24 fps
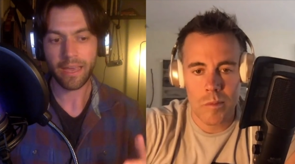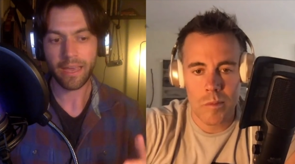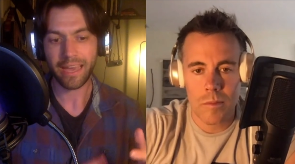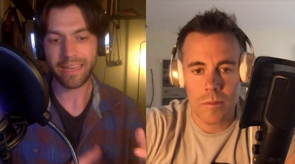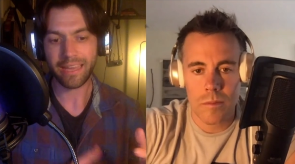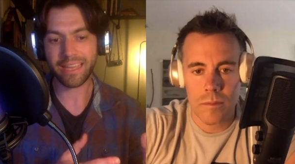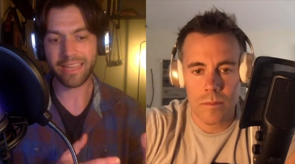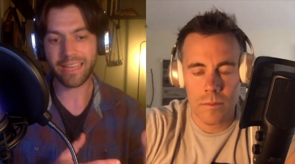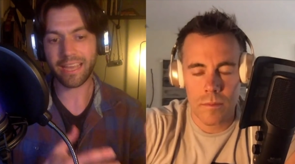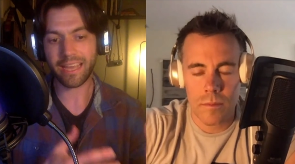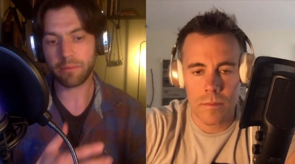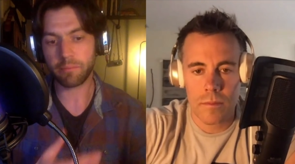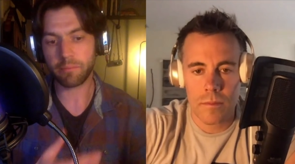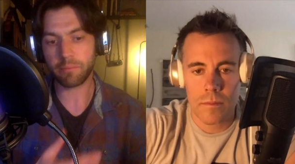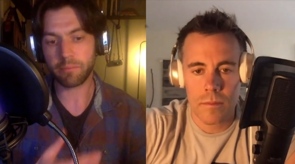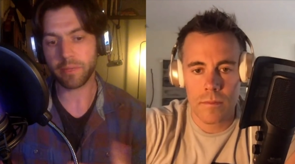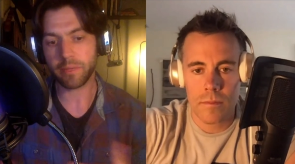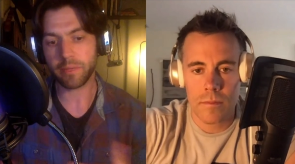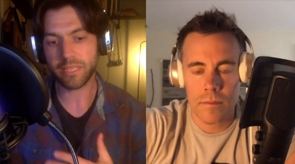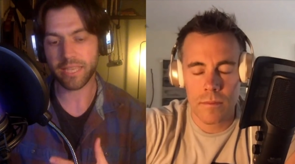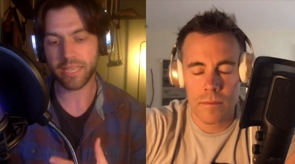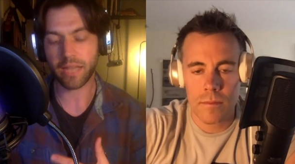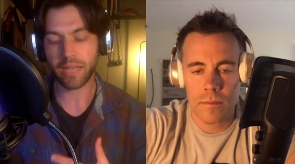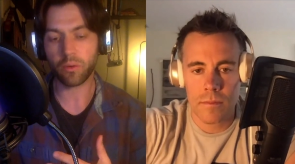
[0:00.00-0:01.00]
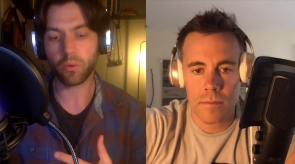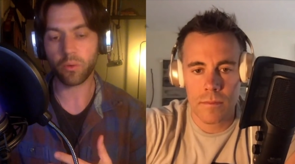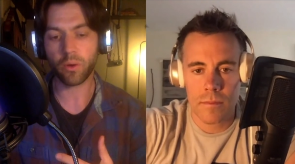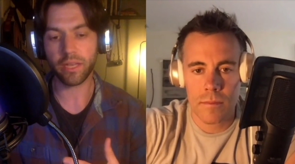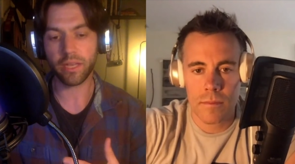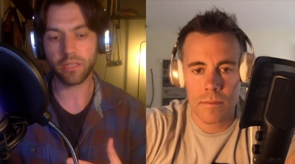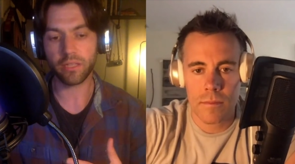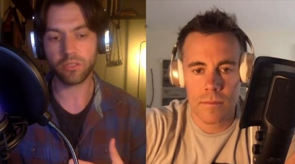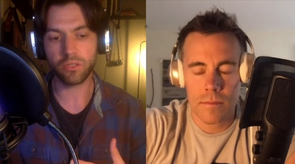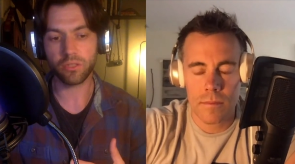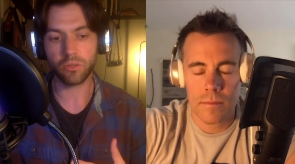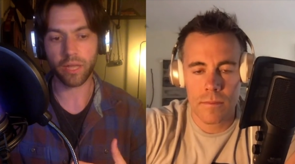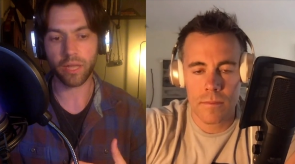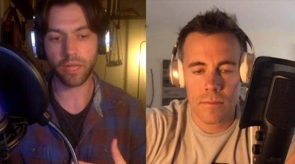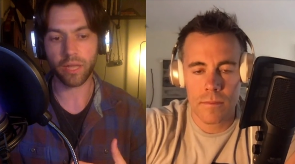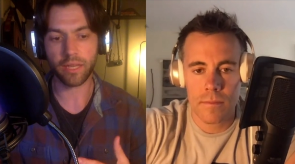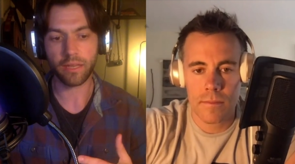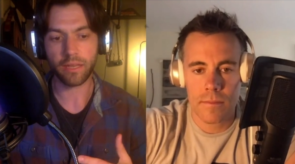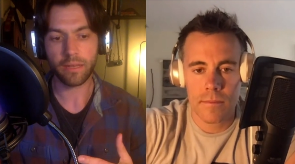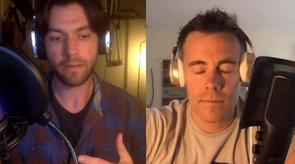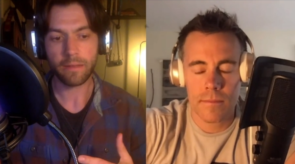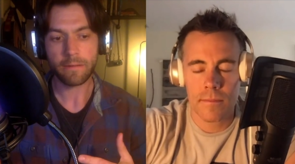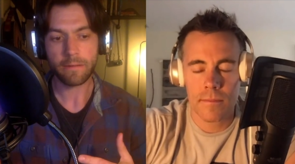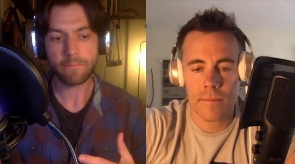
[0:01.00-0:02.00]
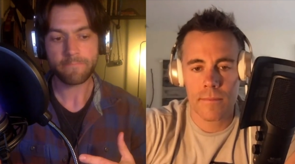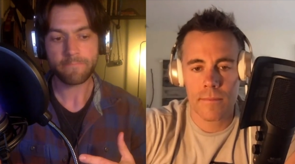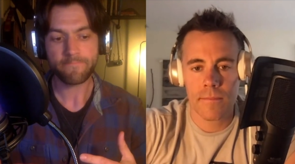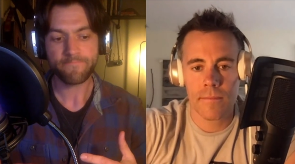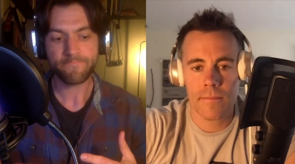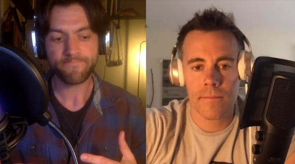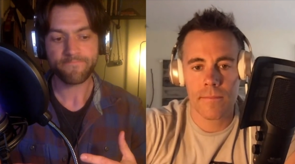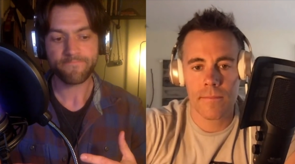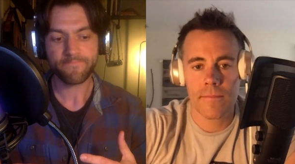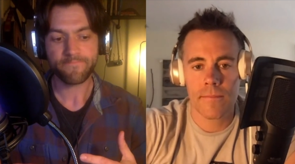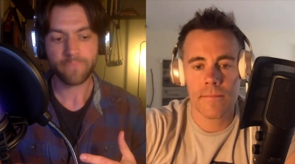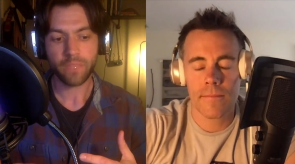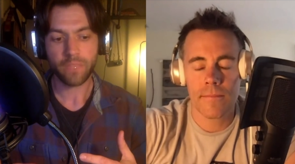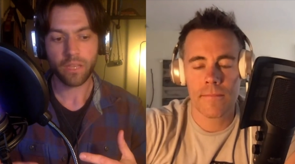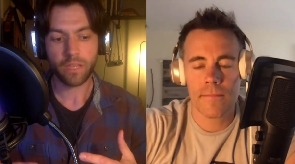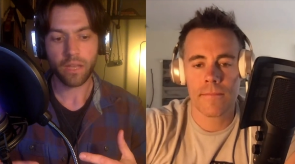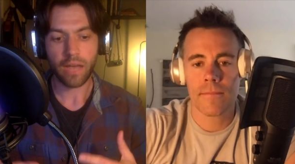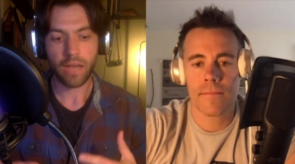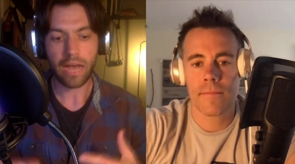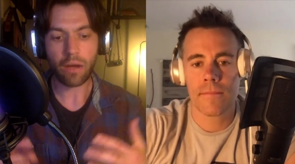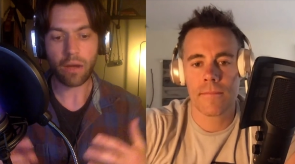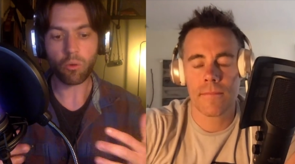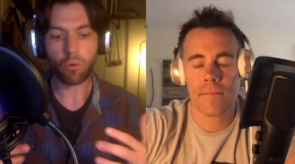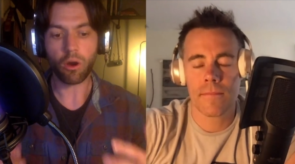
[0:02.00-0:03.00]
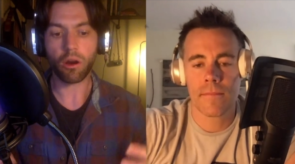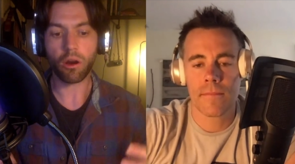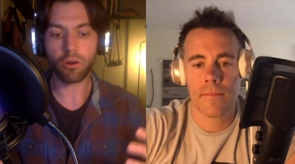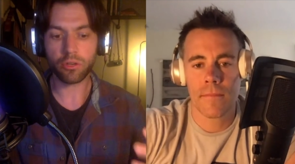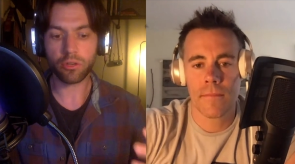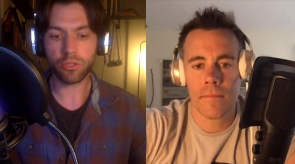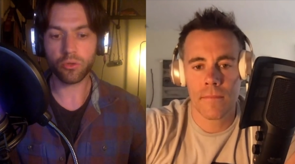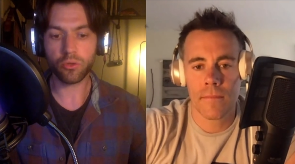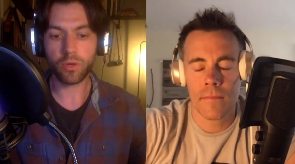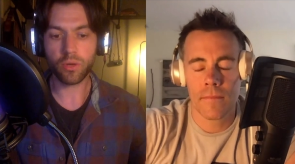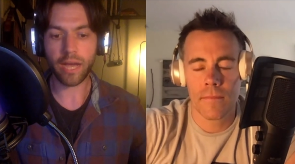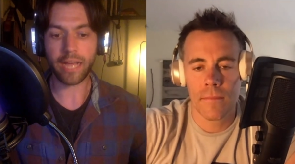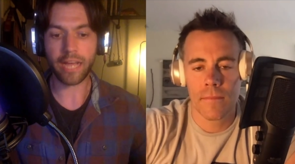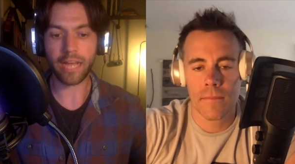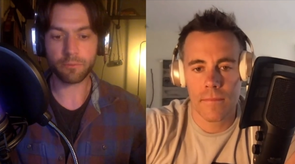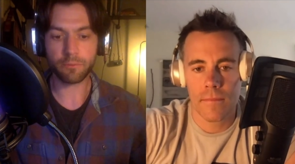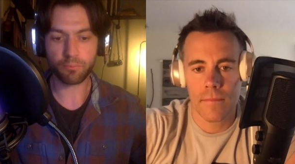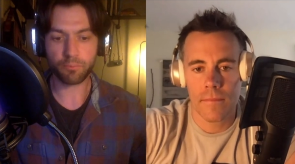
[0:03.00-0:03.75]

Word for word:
Speaker 1: and then kind of maybe segue into like, how are you guys